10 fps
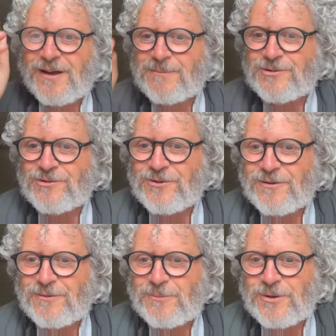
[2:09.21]
I'm
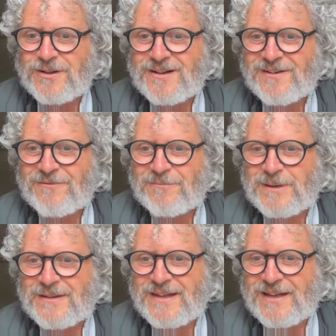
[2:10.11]
sure will have
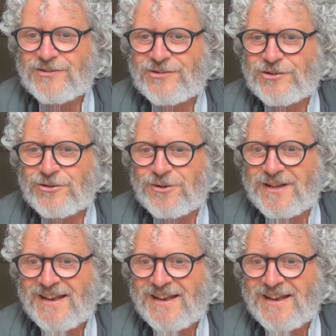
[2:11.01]
been there too.